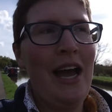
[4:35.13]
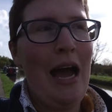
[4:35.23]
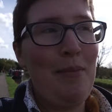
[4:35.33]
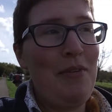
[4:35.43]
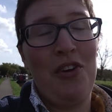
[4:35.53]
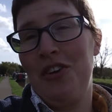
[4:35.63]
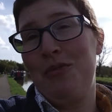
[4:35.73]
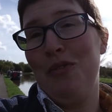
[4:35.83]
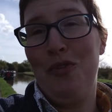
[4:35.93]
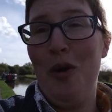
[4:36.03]
and we've got
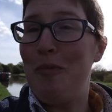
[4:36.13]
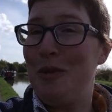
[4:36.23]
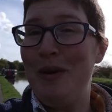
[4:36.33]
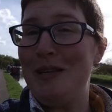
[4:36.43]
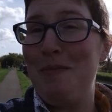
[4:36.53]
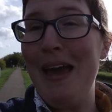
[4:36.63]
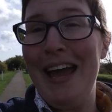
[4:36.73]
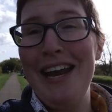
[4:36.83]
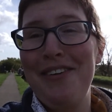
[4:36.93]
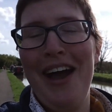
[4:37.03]
we've got somewhere to
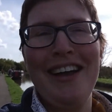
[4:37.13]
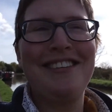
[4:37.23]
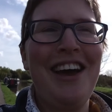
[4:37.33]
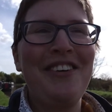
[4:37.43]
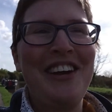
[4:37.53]
be anyway so